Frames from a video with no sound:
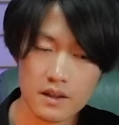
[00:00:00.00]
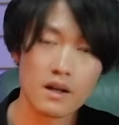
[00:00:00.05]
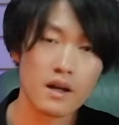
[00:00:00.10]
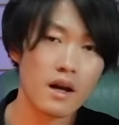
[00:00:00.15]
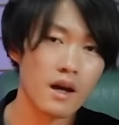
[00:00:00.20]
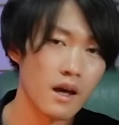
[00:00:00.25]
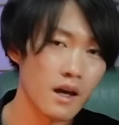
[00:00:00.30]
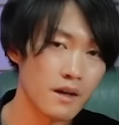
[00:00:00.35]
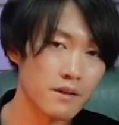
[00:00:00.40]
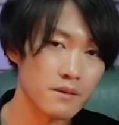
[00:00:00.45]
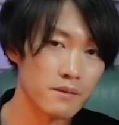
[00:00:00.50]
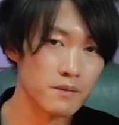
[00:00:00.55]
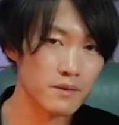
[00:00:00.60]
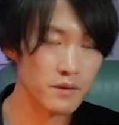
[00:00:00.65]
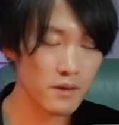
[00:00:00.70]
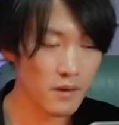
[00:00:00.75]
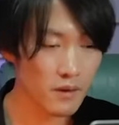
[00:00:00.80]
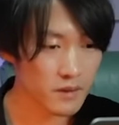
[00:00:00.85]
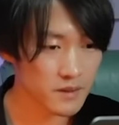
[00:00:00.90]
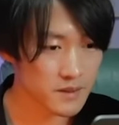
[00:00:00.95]
And who
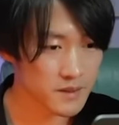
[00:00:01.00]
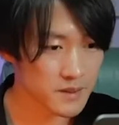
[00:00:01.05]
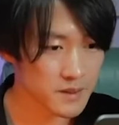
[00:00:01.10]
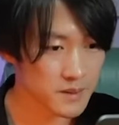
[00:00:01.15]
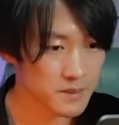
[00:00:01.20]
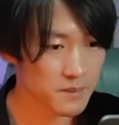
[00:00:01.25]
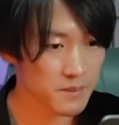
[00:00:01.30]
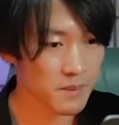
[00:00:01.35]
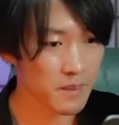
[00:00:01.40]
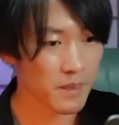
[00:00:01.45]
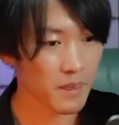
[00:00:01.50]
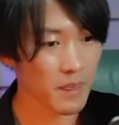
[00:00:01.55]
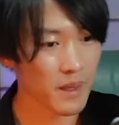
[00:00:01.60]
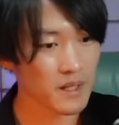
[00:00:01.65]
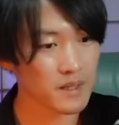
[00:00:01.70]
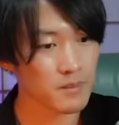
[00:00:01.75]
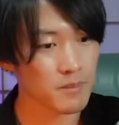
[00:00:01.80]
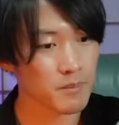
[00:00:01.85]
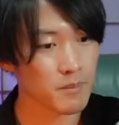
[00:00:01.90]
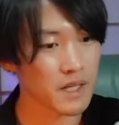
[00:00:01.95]
knows, that
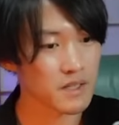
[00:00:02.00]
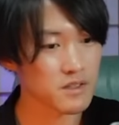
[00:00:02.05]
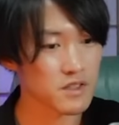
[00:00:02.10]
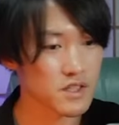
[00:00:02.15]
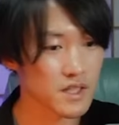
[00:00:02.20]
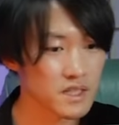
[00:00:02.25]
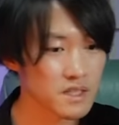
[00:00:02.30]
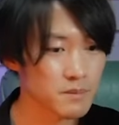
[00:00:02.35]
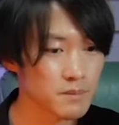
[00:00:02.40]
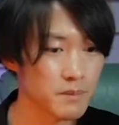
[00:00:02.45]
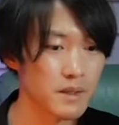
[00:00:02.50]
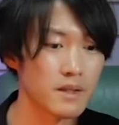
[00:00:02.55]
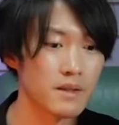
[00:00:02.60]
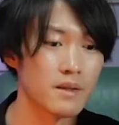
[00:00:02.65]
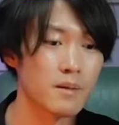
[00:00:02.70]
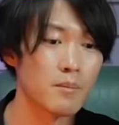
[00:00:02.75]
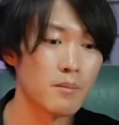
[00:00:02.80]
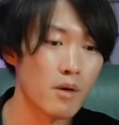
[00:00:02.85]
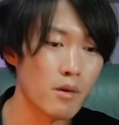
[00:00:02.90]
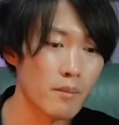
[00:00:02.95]
might just be the
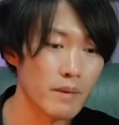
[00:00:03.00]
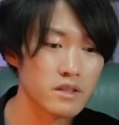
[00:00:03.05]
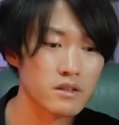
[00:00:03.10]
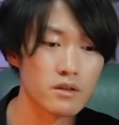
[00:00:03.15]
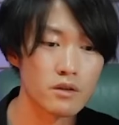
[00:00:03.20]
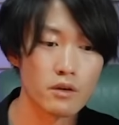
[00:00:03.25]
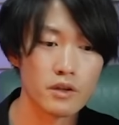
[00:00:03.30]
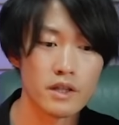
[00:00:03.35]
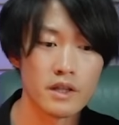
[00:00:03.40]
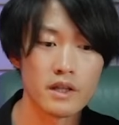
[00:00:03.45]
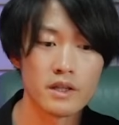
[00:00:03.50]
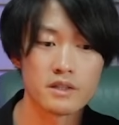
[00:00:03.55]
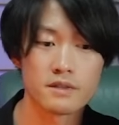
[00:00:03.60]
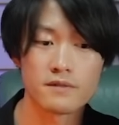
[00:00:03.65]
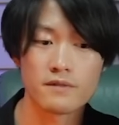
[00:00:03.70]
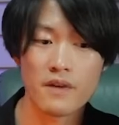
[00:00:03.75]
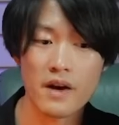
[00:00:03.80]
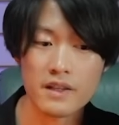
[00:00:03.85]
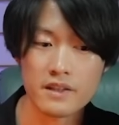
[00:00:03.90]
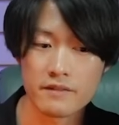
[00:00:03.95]
moment Loki is
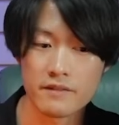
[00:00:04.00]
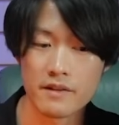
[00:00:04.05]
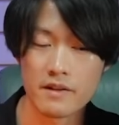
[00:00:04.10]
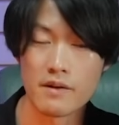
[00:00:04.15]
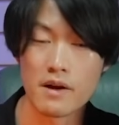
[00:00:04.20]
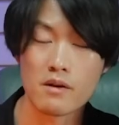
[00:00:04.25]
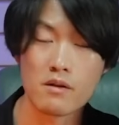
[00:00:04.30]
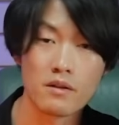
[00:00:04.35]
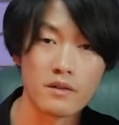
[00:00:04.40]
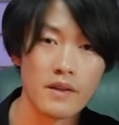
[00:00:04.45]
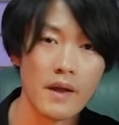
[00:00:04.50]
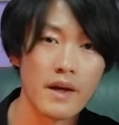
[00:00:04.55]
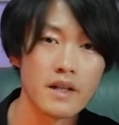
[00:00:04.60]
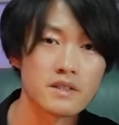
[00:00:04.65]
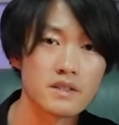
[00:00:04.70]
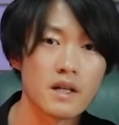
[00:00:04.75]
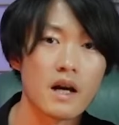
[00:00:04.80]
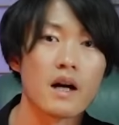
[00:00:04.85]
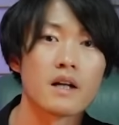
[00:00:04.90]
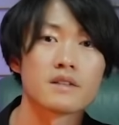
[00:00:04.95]
finally recognized
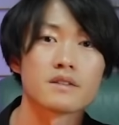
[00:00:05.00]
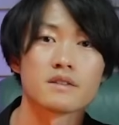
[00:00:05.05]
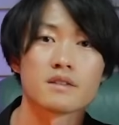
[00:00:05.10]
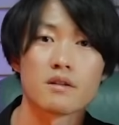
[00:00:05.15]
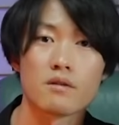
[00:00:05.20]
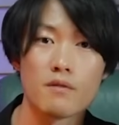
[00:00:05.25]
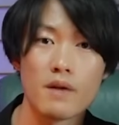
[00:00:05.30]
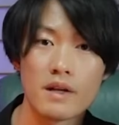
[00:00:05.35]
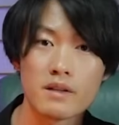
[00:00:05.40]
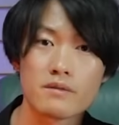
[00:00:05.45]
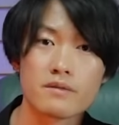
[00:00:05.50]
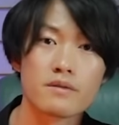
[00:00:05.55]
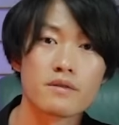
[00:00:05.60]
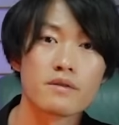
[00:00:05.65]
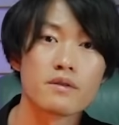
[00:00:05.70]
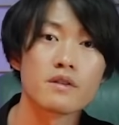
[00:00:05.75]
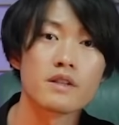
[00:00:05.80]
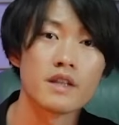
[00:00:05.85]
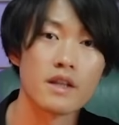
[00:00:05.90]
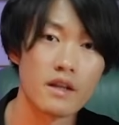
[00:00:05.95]
as the rightful
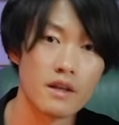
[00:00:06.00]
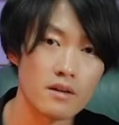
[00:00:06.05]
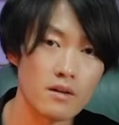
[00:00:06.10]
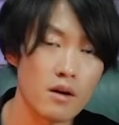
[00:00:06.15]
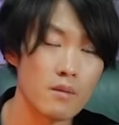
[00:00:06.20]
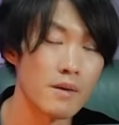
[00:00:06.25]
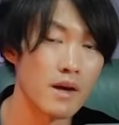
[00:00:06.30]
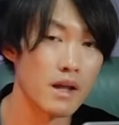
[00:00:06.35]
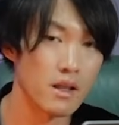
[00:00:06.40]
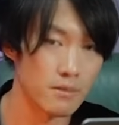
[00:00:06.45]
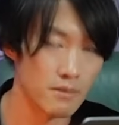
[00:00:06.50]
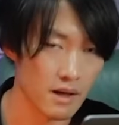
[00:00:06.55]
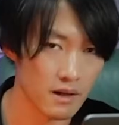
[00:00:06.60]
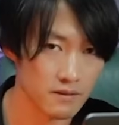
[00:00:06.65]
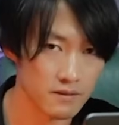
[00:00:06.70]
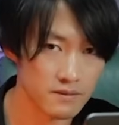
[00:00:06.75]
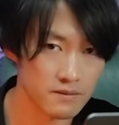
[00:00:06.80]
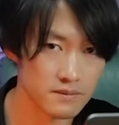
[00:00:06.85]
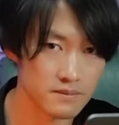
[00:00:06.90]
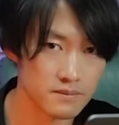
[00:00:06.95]
king of Elbaf.